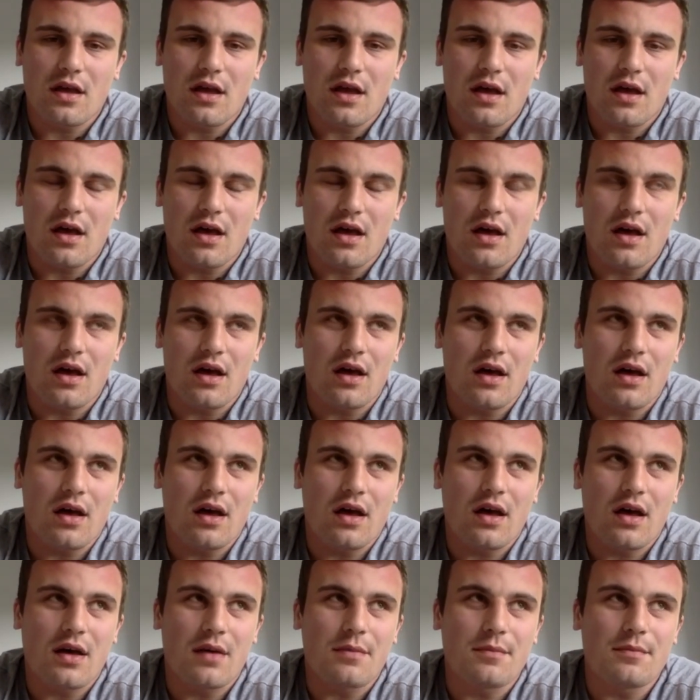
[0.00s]

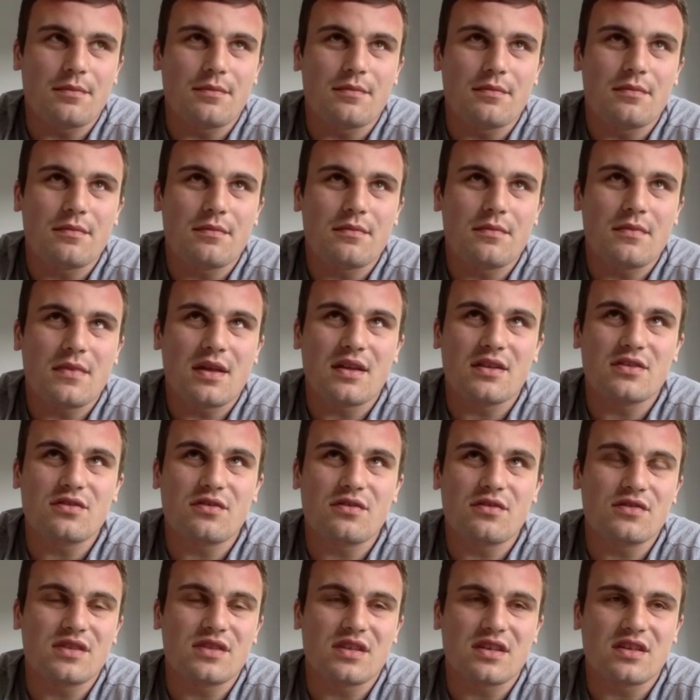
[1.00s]
and there's
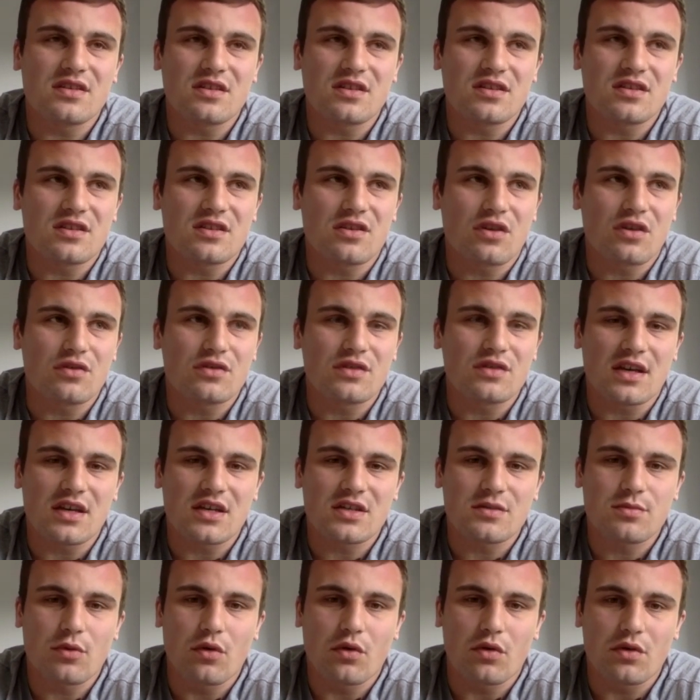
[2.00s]
obviously it's a contact
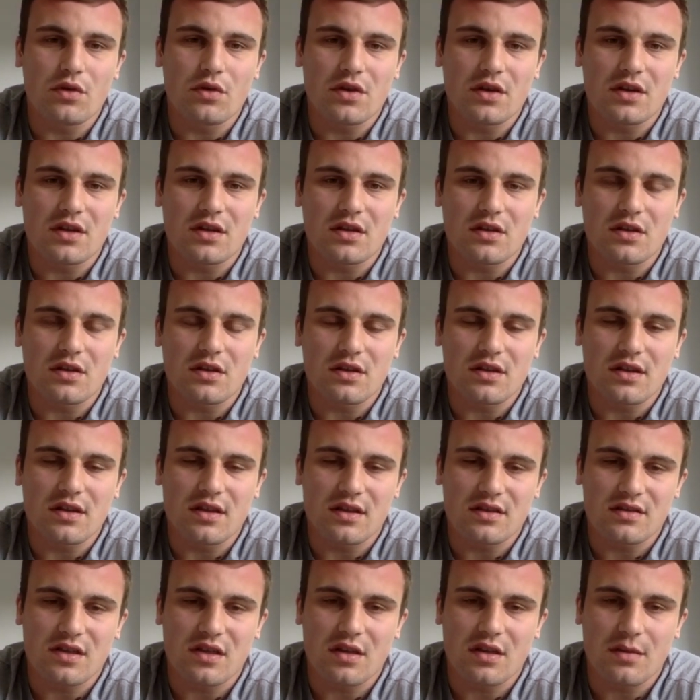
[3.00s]
sport. There's
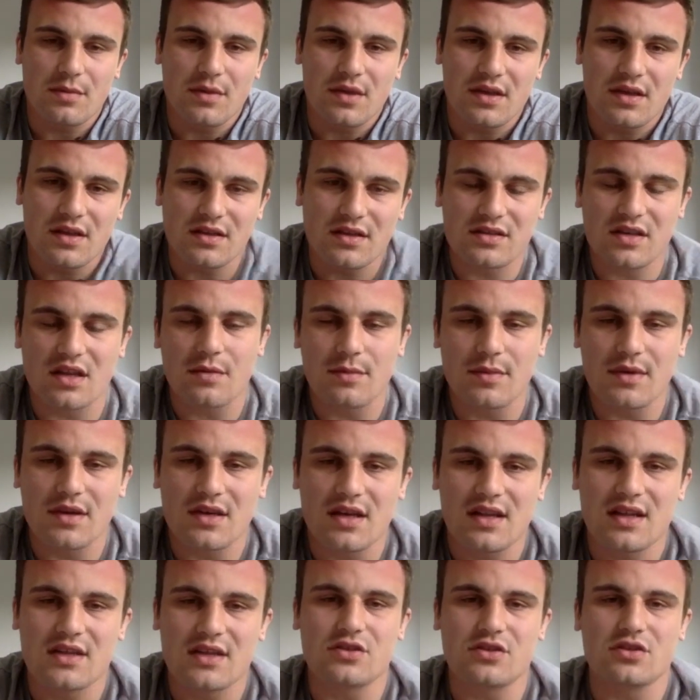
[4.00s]
gonna be
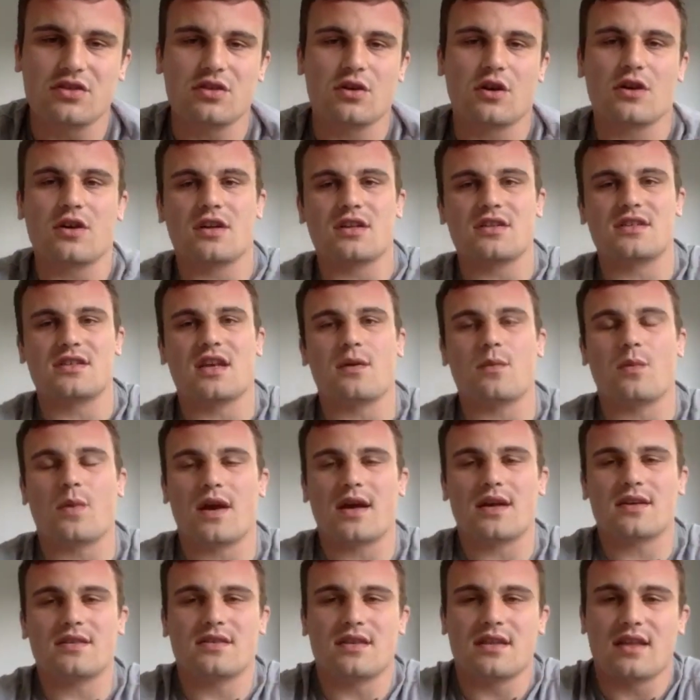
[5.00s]
collisions. You are gonna take
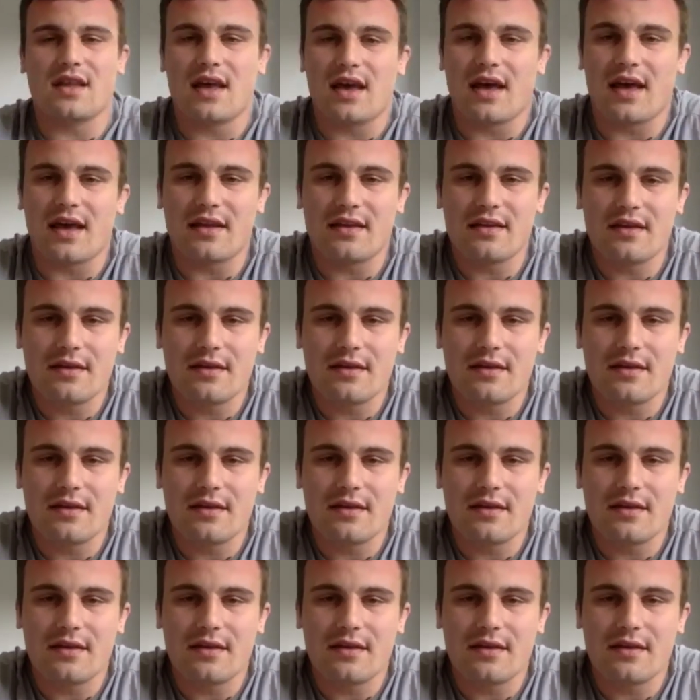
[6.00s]
whacks to the head.